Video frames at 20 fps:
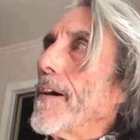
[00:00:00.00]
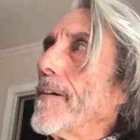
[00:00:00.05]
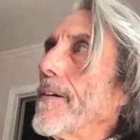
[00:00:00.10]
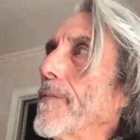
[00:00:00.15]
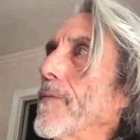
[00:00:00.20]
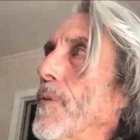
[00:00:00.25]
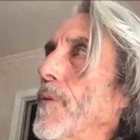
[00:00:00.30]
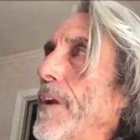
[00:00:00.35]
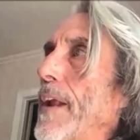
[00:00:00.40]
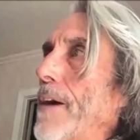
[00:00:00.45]

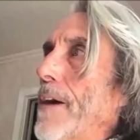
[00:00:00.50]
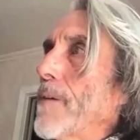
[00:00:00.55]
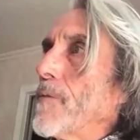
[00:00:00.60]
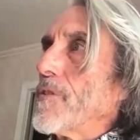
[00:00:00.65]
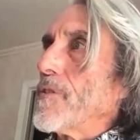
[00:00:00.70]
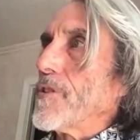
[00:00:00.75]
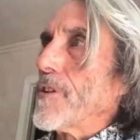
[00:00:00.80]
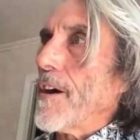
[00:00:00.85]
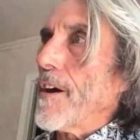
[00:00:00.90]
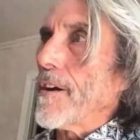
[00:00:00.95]
when I
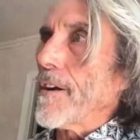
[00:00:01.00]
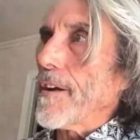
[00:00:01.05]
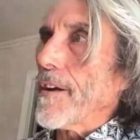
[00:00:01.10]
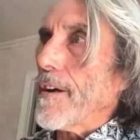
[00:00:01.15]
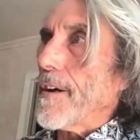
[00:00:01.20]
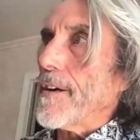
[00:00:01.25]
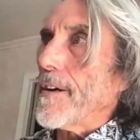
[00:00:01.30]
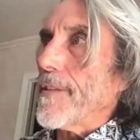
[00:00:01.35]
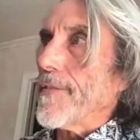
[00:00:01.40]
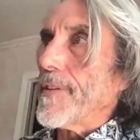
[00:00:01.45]
was
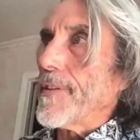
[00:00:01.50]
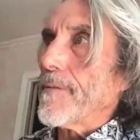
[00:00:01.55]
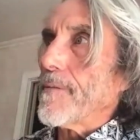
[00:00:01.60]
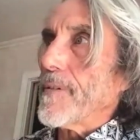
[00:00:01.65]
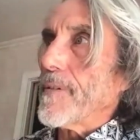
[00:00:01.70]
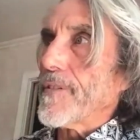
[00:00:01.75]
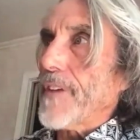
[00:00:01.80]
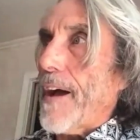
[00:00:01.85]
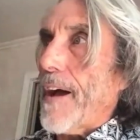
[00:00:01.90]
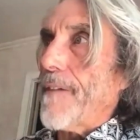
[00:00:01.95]
younger, there
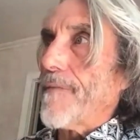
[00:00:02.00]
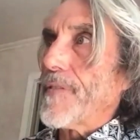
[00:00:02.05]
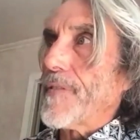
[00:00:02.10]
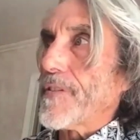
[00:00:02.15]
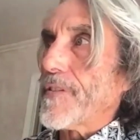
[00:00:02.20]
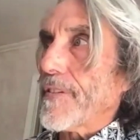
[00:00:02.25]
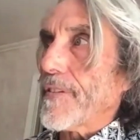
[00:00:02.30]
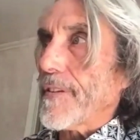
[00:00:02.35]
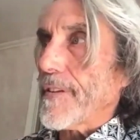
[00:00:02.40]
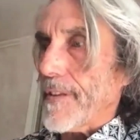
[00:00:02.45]
was
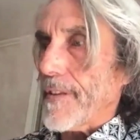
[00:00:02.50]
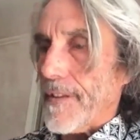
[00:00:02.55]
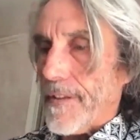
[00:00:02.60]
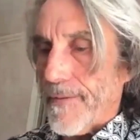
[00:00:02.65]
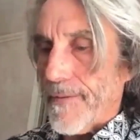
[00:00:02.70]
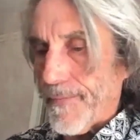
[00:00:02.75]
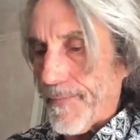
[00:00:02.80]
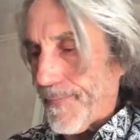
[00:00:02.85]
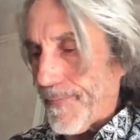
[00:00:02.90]
obviously